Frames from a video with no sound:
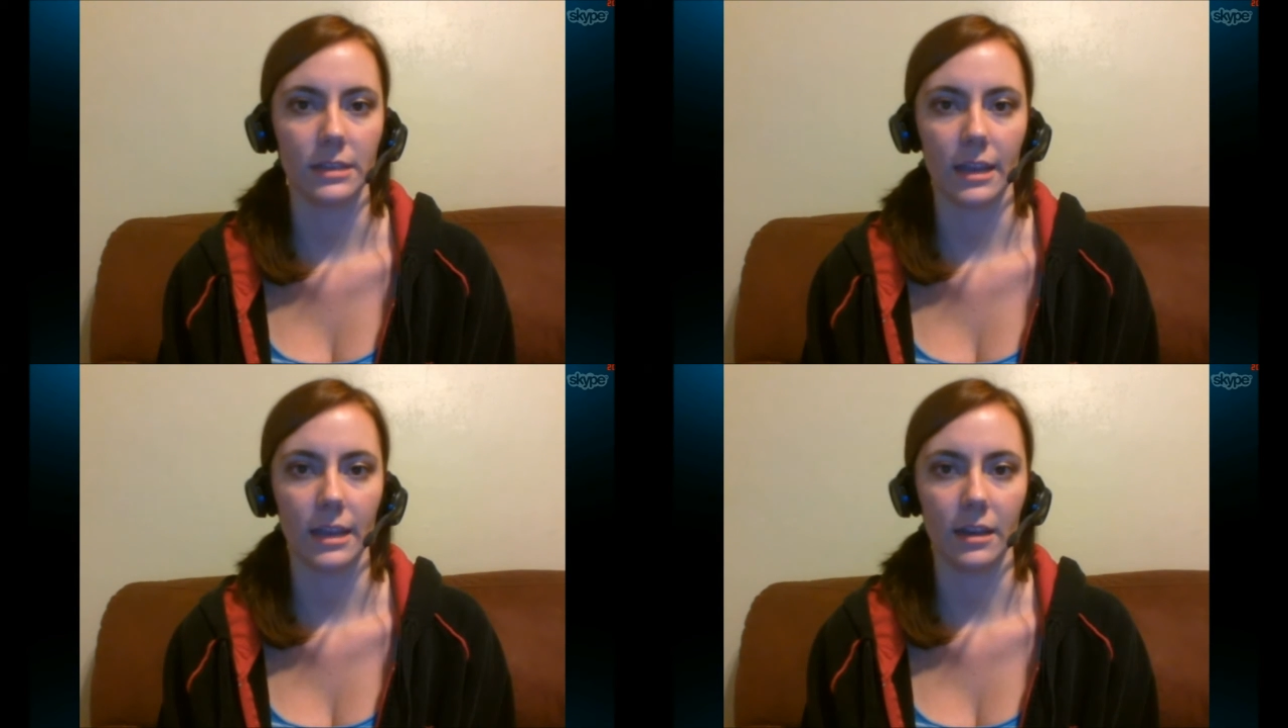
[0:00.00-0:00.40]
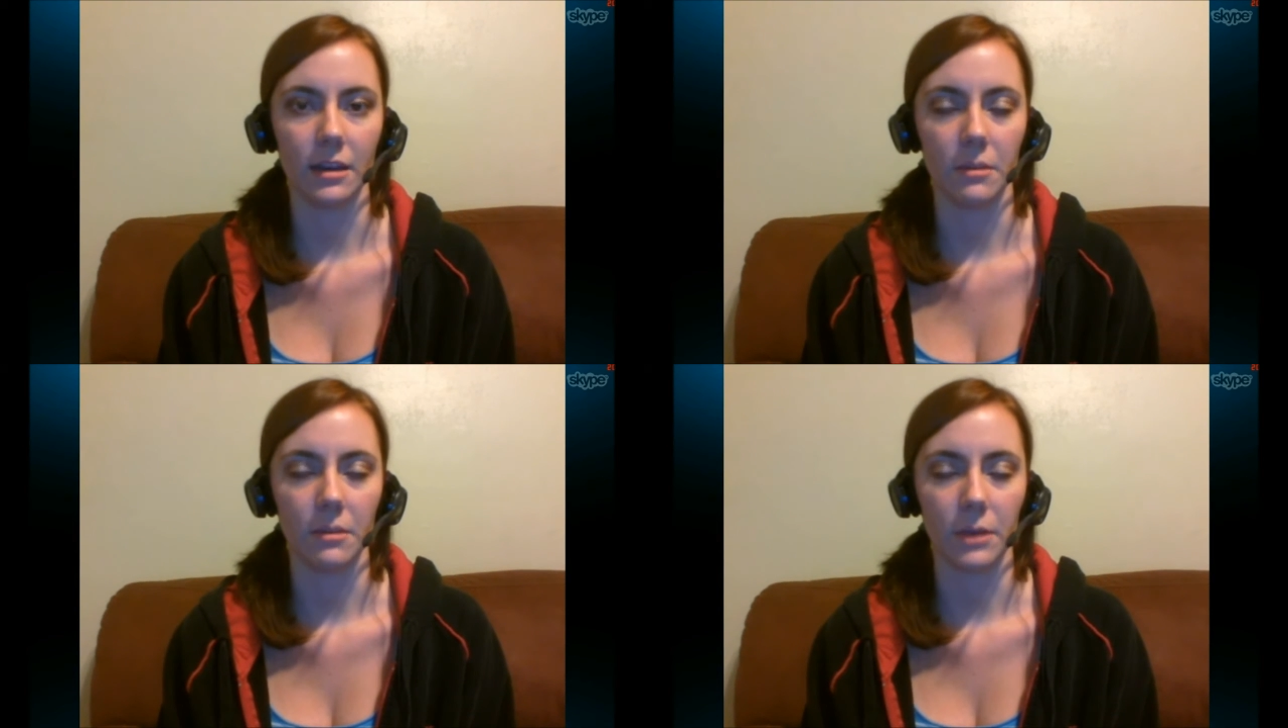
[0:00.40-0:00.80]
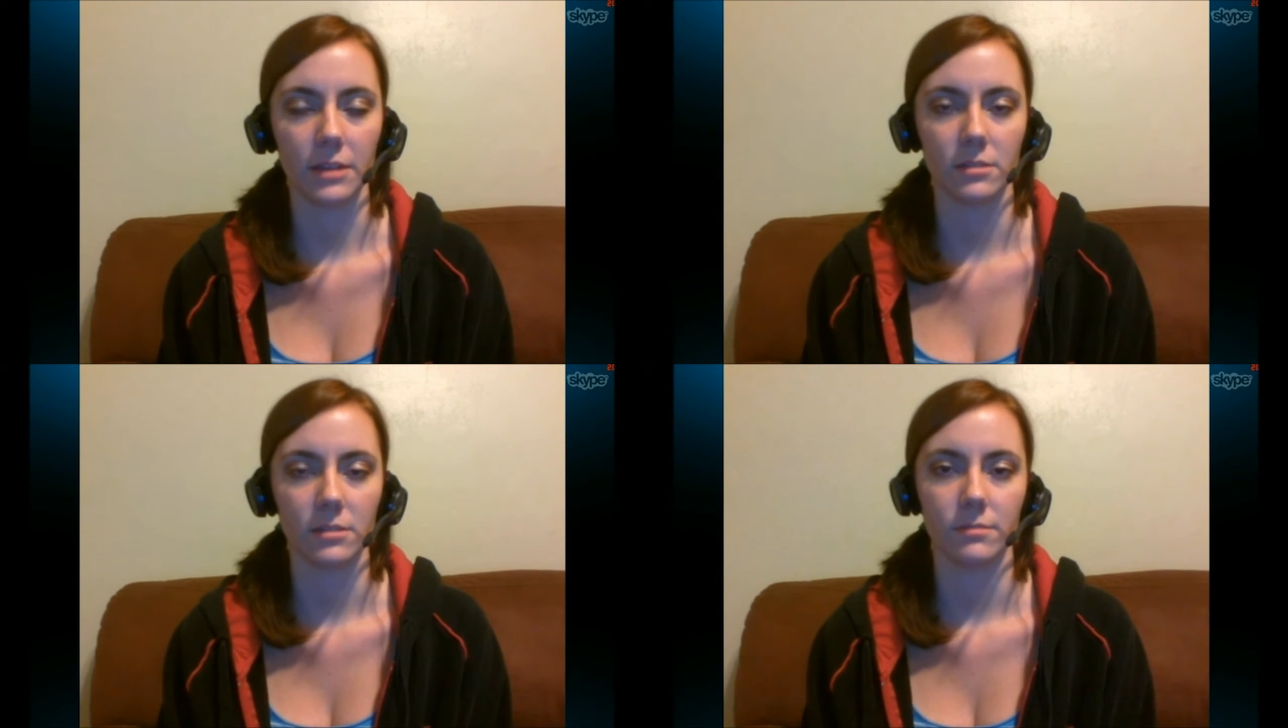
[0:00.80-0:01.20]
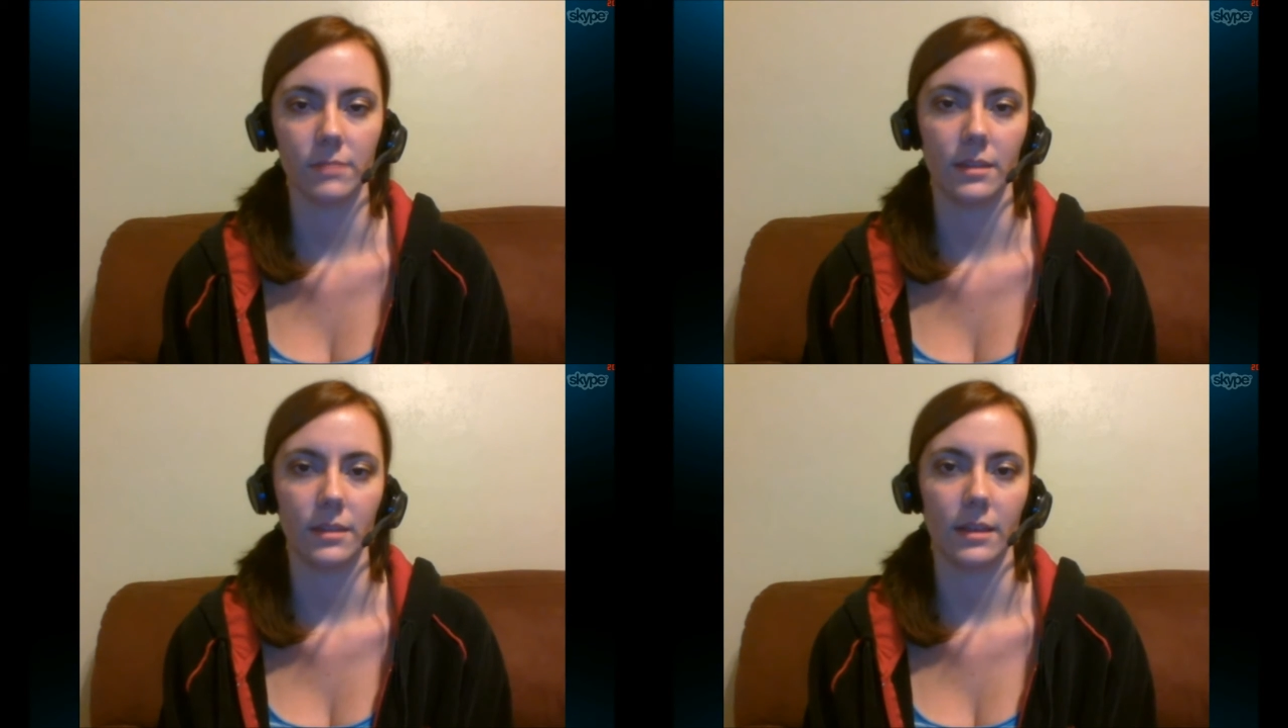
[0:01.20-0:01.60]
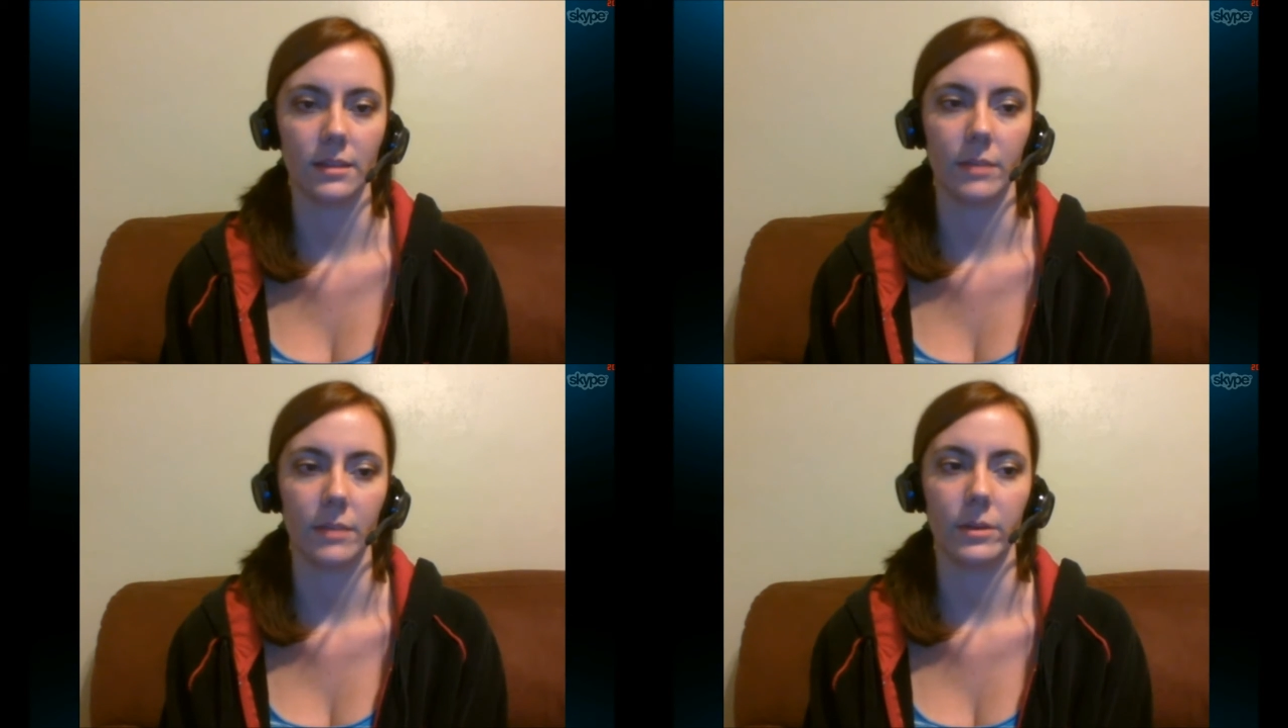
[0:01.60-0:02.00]
taken any breaks in that
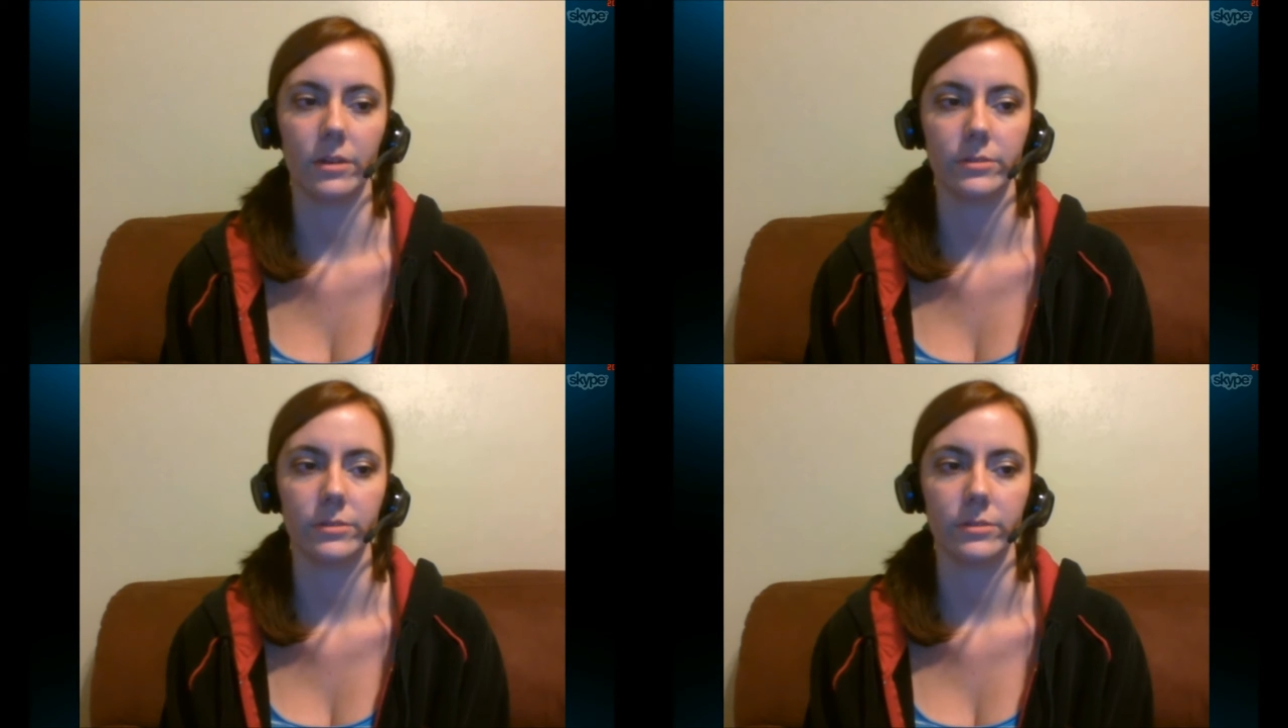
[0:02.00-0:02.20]
time at all.